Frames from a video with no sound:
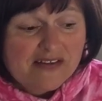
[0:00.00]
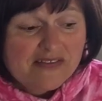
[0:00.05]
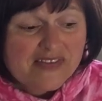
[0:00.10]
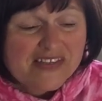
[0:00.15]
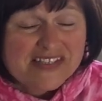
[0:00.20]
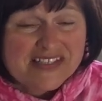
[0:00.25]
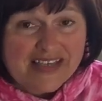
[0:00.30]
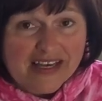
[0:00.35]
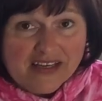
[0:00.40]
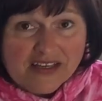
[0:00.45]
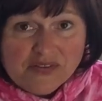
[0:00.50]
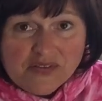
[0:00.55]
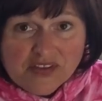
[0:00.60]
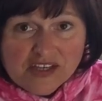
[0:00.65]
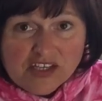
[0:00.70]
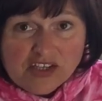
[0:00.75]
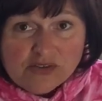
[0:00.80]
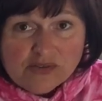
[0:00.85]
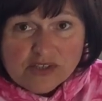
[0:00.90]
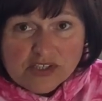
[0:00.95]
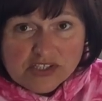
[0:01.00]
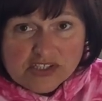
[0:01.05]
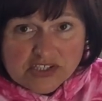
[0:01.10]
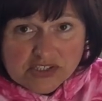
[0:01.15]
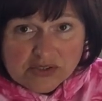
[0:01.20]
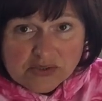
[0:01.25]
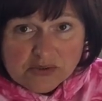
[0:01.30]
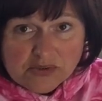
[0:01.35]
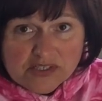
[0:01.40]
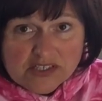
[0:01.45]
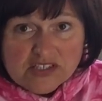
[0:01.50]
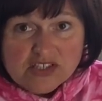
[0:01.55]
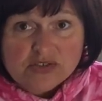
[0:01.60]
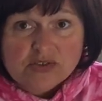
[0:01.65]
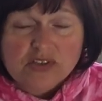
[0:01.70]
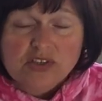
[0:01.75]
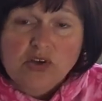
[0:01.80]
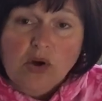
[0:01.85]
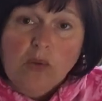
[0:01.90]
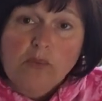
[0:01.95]
The second thing you could do is you
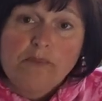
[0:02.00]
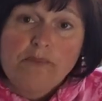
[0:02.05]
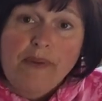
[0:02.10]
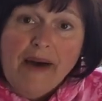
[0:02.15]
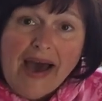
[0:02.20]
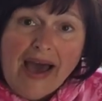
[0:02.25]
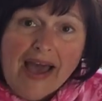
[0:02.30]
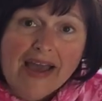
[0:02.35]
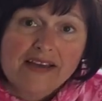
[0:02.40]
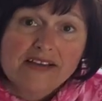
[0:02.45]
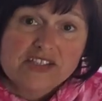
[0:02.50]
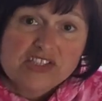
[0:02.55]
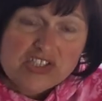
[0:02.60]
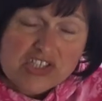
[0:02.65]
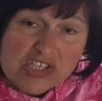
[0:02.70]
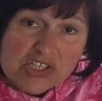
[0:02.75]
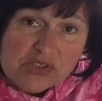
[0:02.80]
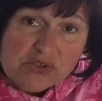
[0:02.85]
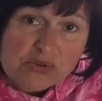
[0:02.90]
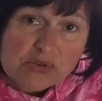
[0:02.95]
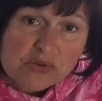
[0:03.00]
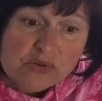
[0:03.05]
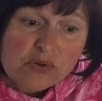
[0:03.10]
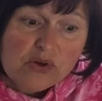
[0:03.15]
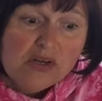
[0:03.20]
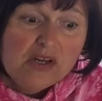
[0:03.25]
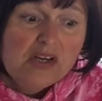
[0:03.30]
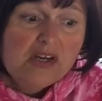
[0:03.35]
could go back to